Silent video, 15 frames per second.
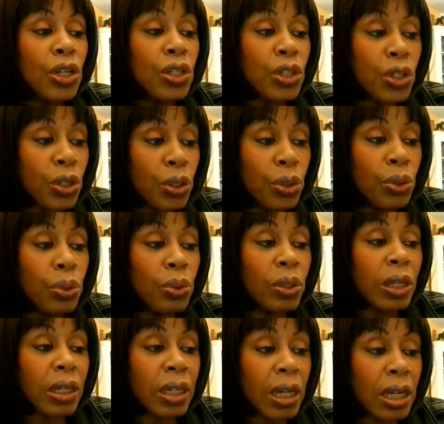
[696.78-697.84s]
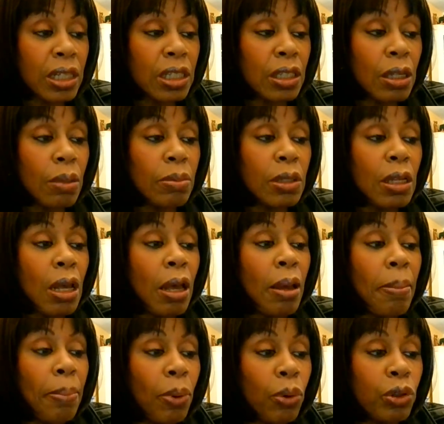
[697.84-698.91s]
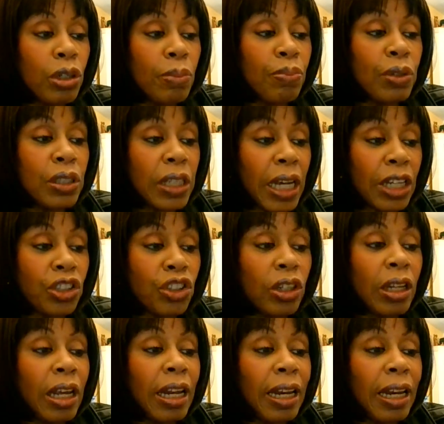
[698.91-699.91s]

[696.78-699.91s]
to the Customs Border Protection